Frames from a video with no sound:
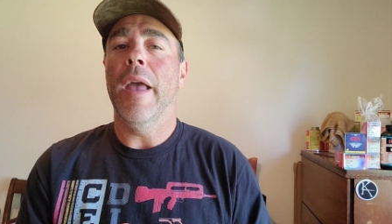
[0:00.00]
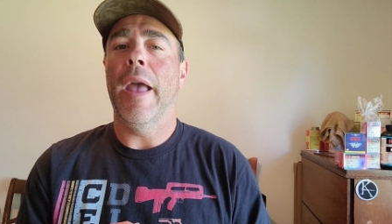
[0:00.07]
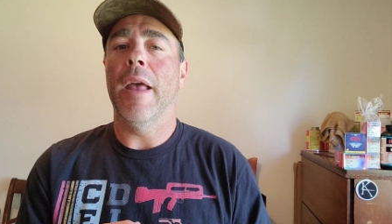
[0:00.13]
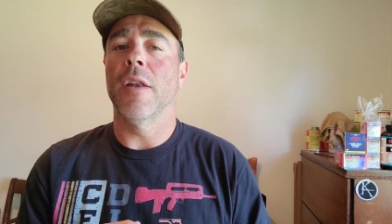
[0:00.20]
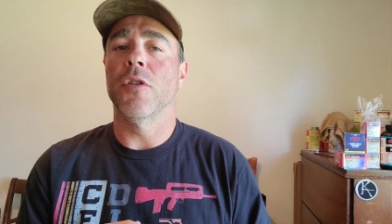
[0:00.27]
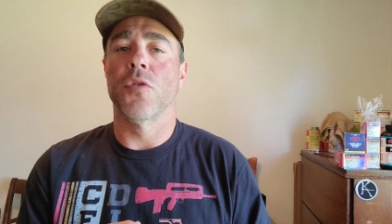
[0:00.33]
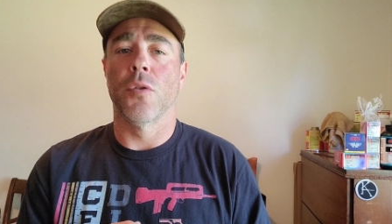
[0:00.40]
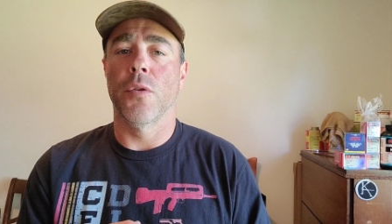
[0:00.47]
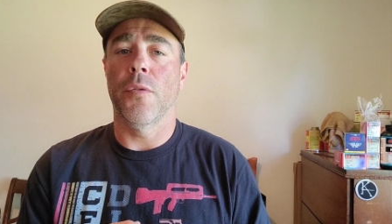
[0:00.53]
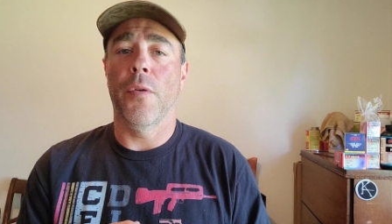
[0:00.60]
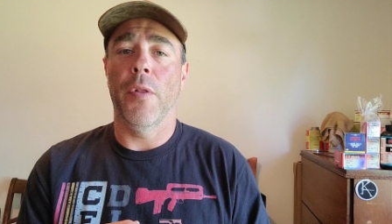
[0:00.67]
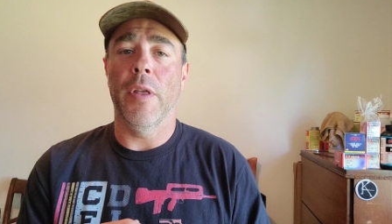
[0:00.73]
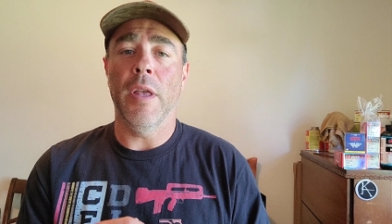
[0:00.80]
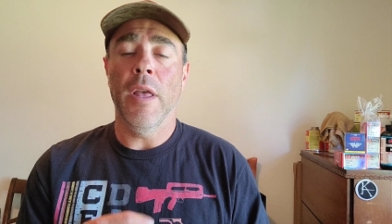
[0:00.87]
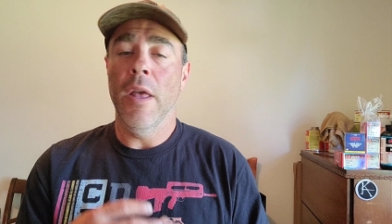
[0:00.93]
And
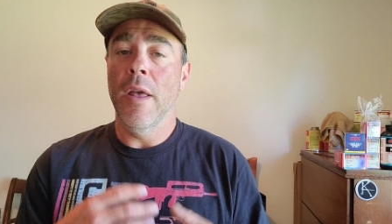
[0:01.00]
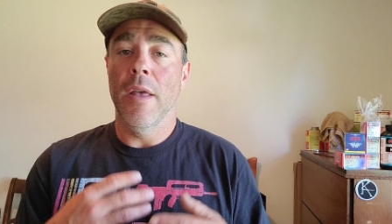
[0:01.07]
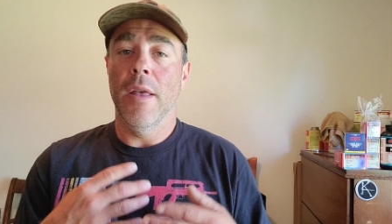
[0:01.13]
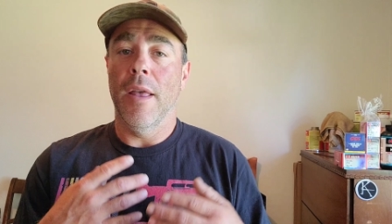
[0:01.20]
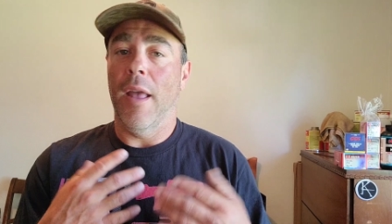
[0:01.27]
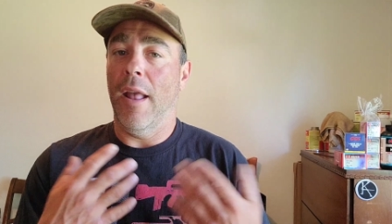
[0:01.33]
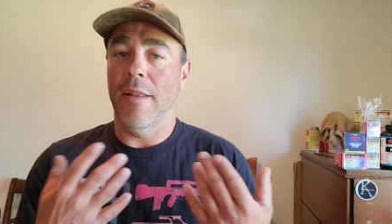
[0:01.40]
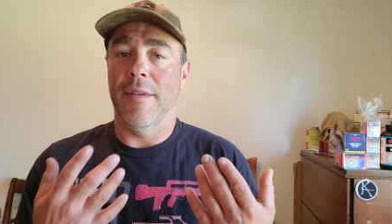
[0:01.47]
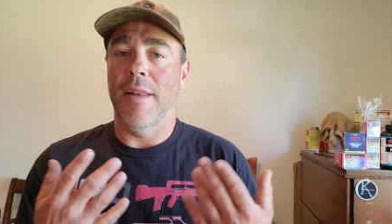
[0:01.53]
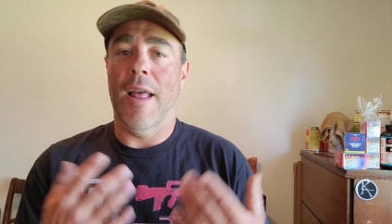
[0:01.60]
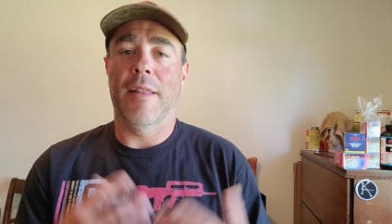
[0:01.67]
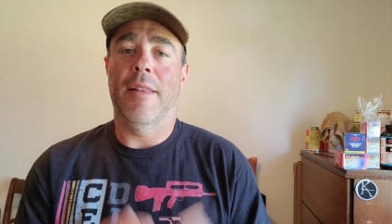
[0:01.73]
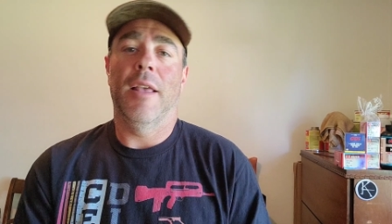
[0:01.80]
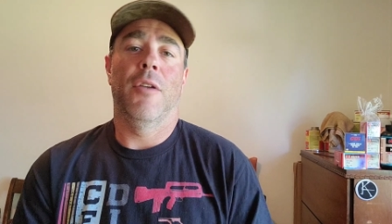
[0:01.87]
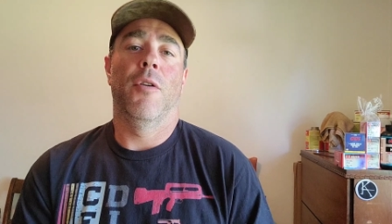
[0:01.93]
truthfully, it's
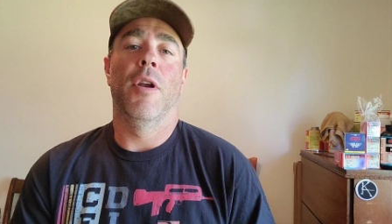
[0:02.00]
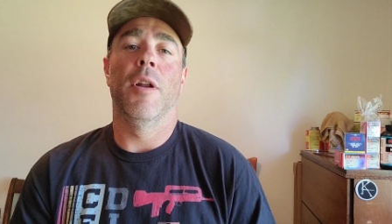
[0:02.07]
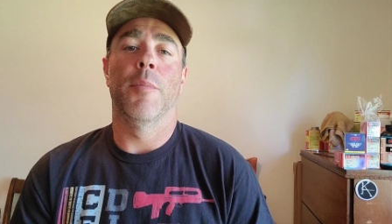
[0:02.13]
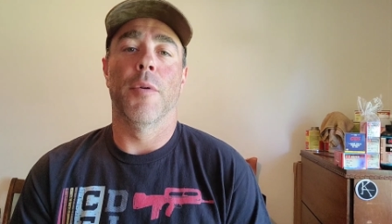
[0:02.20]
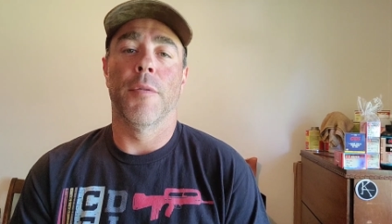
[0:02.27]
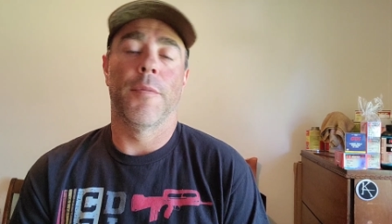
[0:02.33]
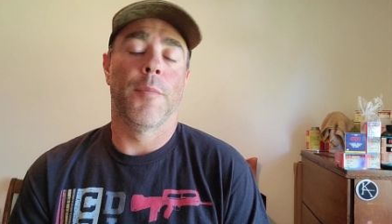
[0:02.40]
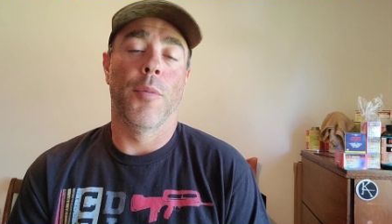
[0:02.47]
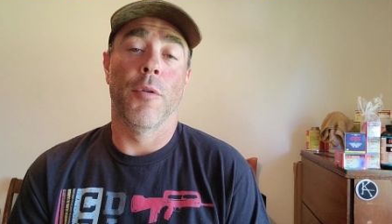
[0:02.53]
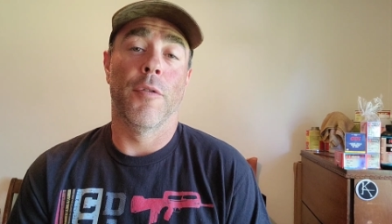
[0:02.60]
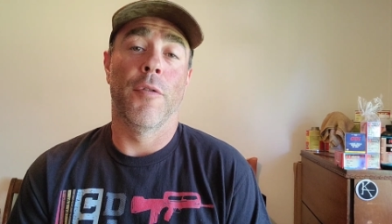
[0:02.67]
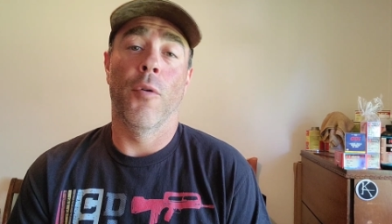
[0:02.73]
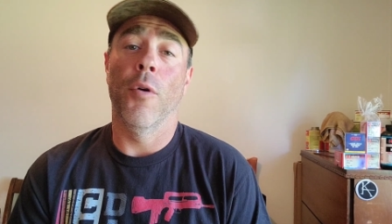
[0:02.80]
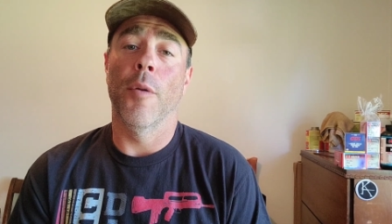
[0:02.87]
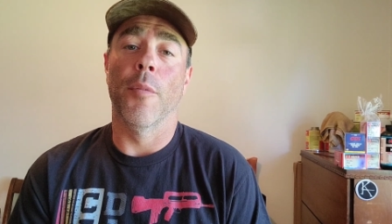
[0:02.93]
not that great of a
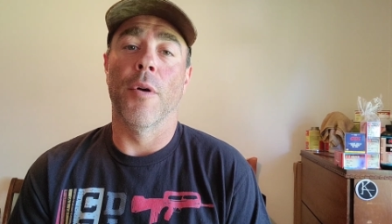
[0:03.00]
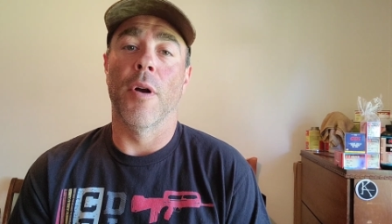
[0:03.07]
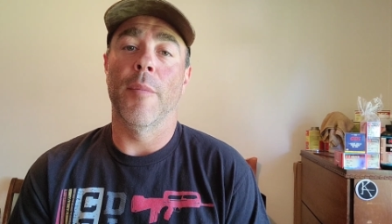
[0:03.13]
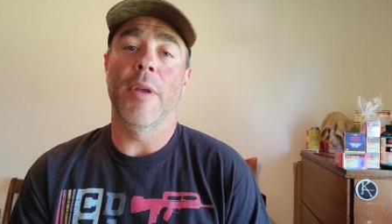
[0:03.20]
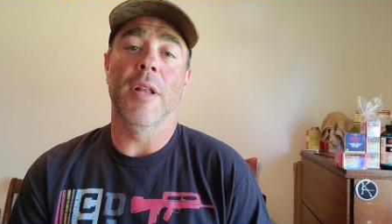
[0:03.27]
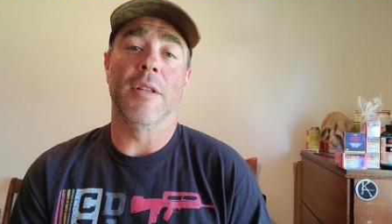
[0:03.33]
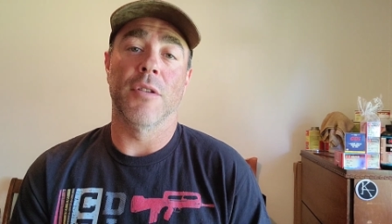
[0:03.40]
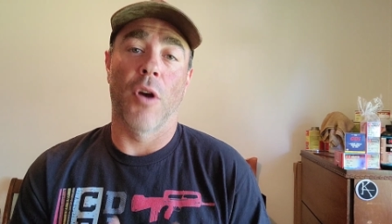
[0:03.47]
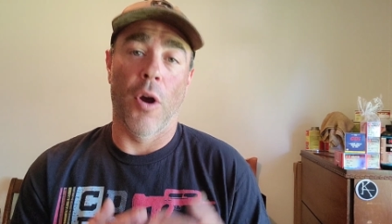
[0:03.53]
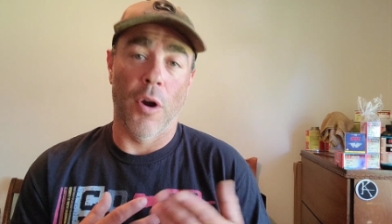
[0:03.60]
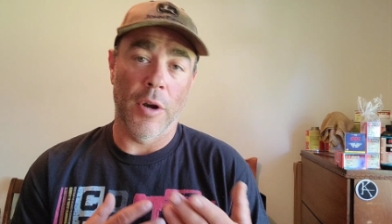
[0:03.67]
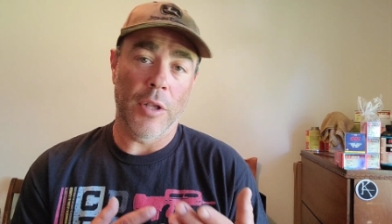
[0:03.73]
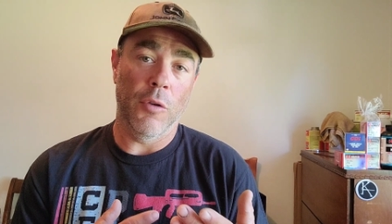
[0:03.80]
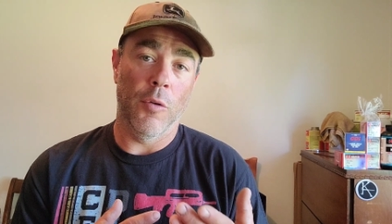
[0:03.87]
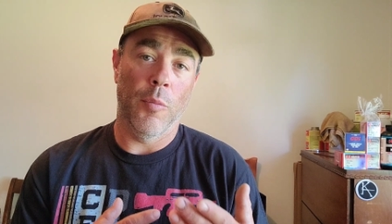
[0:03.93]
performer. I mean, it's
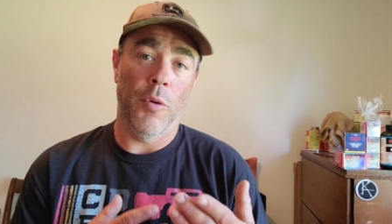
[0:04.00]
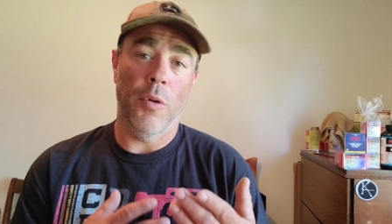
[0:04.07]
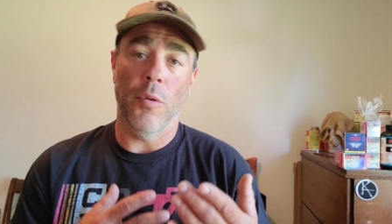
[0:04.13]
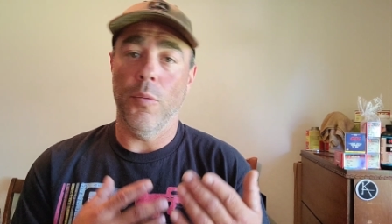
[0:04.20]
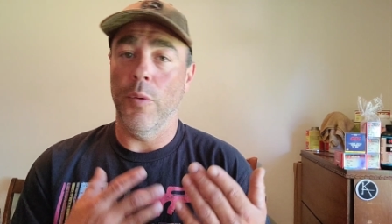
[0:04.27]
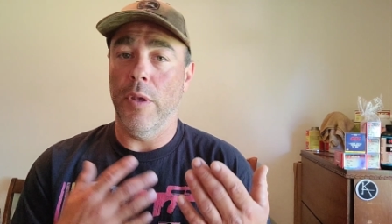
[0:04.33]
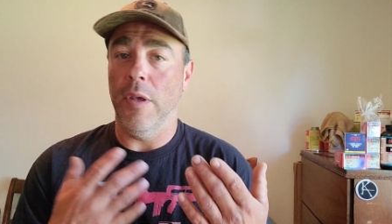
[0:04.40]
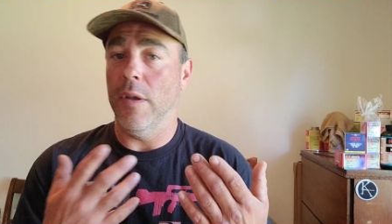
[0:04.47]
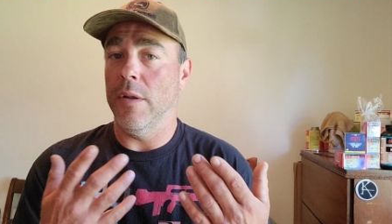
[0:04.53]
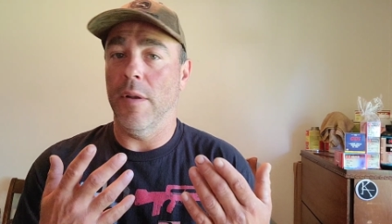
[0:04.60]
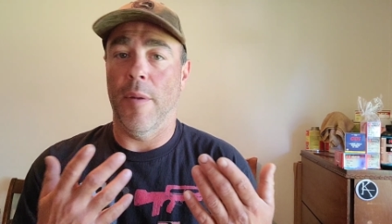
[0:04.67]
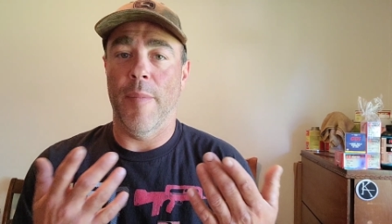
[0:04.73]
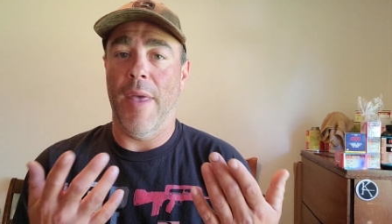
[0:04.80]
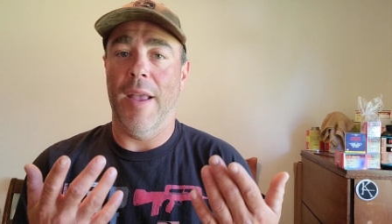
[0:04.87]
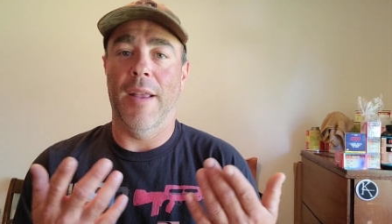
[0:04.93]
arguable. We can,
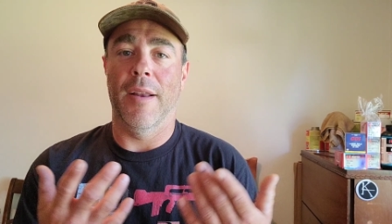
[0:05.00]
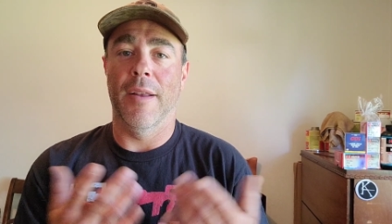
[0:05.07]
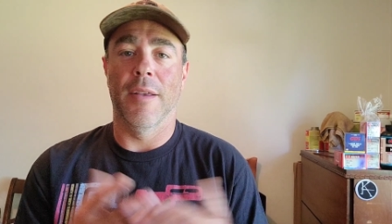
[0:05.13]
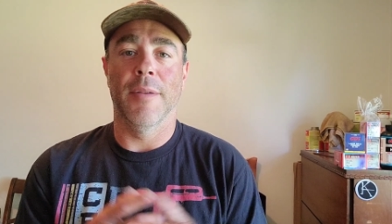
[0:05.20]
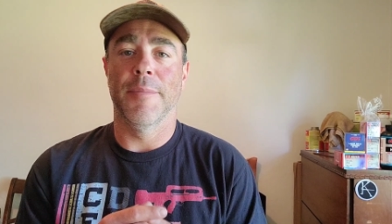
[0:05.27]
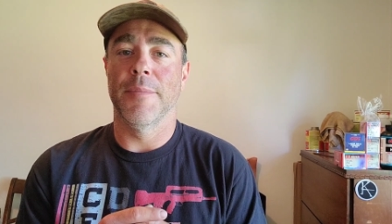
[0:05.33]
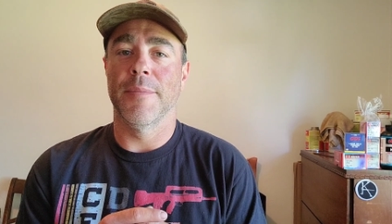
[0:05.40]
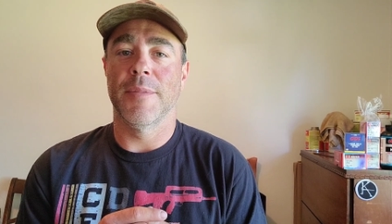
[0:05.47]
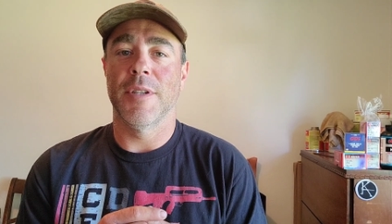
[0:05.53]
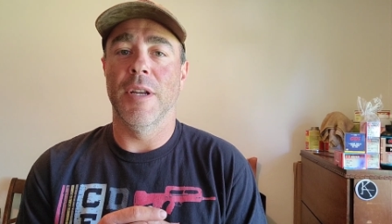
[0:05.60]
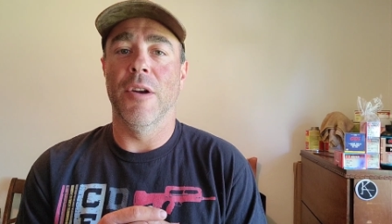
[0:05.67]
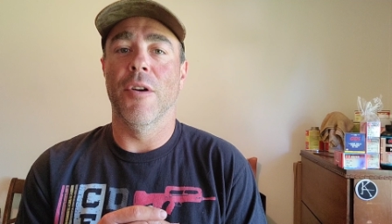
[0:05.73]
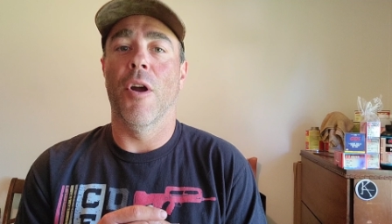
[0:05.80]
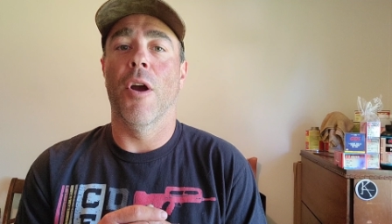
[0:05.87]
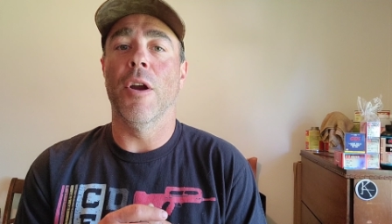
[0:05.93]
I'm not going to sit
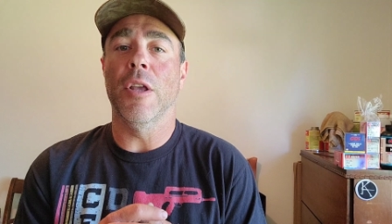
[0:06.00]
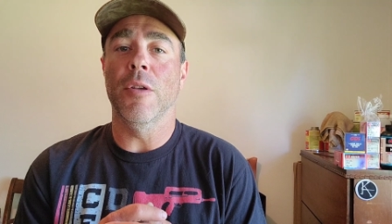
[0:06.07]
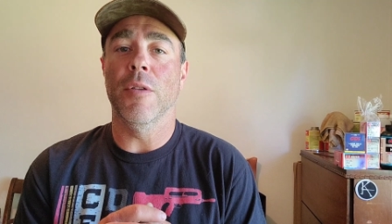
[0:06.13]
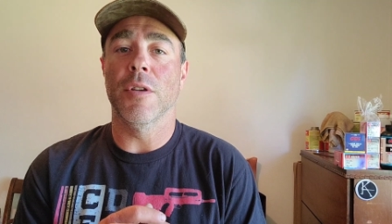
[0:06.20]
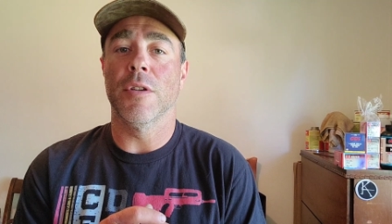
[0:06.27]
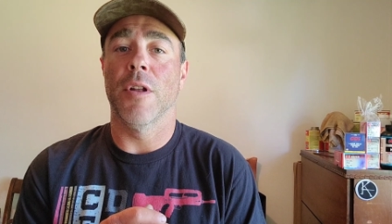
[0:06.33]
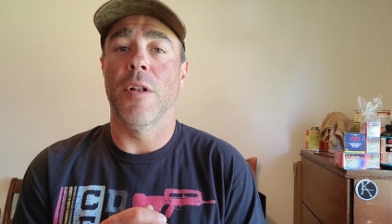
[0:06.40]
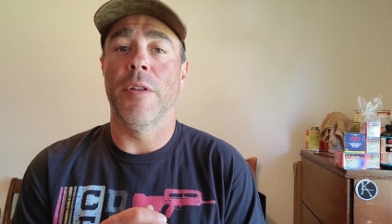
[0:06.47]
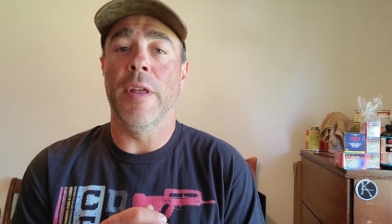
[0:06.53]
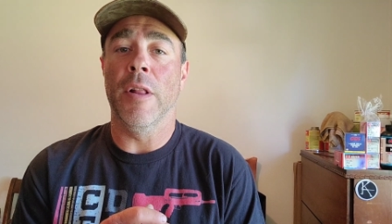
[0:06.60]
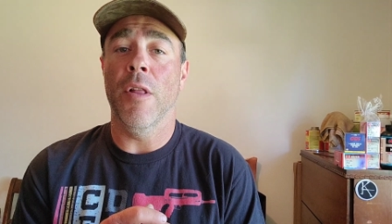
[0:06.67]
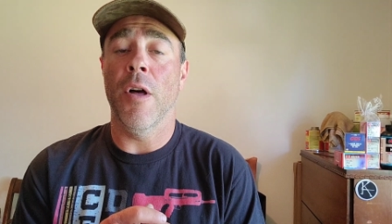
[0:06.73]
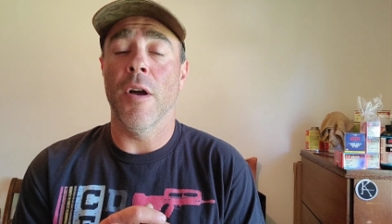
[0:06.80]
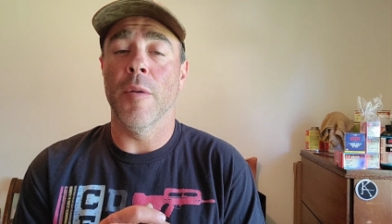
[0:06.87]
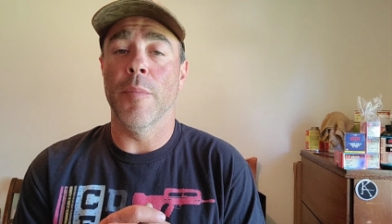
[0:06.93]
here and argue this all day
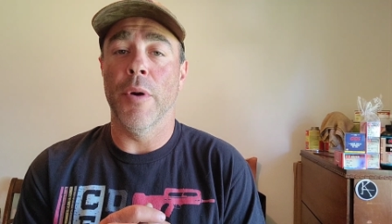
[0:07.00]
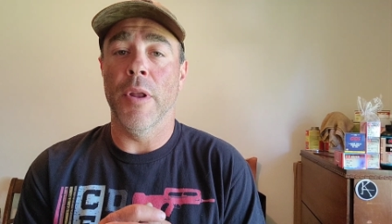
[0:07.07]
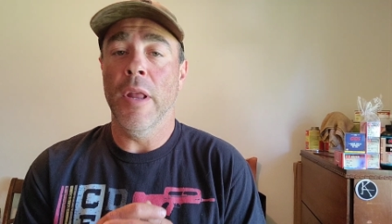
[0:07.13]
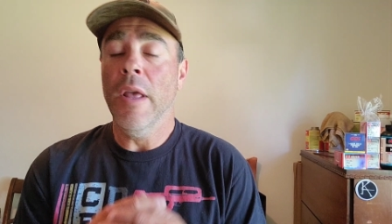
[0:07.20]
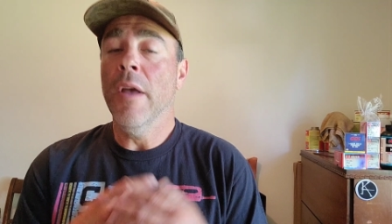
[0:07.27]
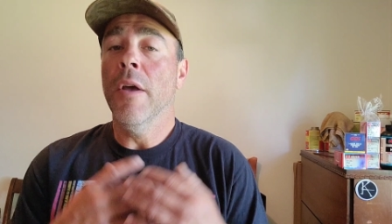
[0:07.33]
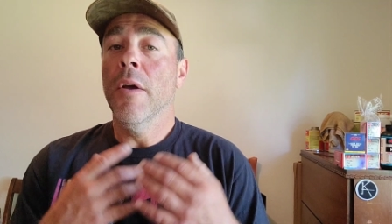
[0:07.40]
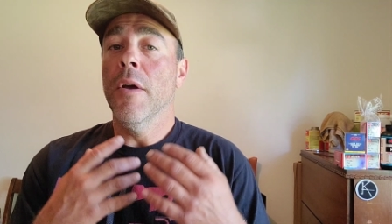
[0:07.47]
long, but